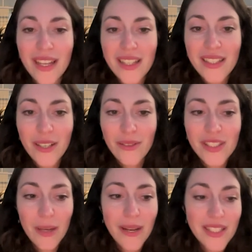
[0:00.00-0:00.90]
that
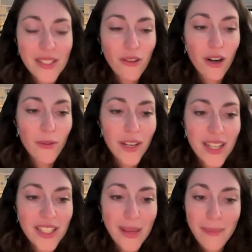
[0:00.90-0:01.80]
goes directly to our
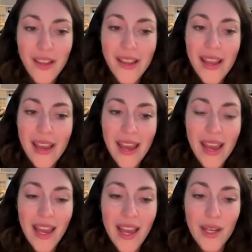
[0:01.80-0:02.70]
product team.
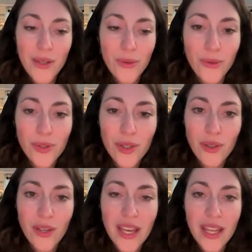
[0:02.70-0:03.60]
And also
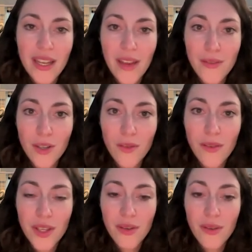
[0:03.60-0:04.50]
you can have an
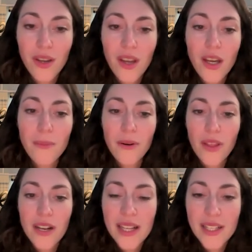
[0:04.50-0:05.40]
overview
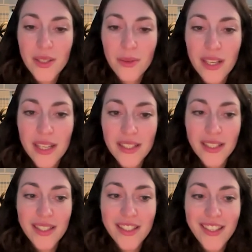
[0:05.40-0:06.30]
about the latest
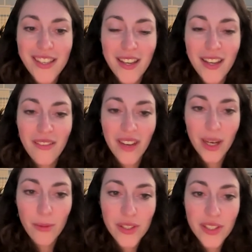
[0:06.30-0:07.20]
releases
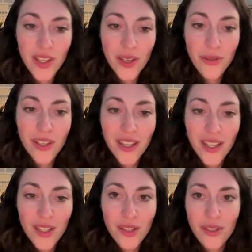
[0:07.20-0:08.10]
via what's new
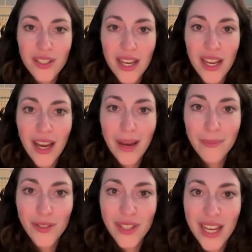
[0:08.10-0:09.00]
to stay
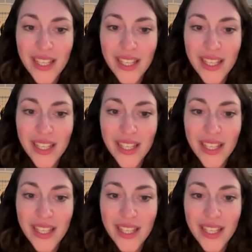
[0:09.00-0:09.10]
up to